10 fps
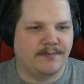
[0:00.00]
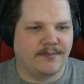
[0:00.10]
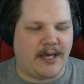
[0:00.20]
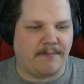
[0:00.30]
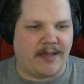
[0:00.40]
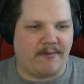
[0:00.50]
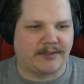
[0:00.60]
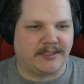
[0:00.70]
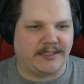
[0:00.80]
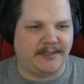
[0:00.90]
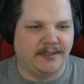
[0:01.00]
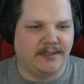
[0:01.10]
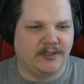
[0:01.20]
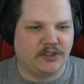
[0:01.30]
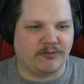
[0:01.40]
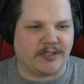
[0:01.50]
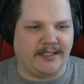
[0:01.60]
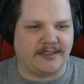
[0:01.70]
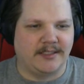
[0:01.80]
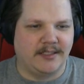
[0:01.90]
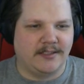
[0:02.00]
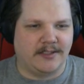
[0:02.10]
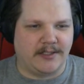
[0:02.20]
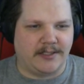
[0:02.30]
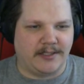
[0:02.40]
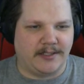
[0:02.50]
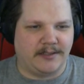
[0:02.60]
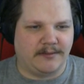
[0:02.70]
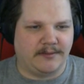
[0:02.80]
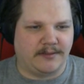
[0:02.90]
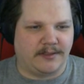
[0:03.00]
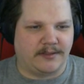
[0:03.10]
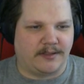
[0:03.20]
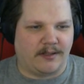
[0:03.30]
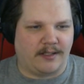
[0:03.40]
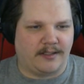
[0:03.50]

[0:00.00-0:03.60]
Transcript: Yep, that was easy. Suitcase. Uh, it's not like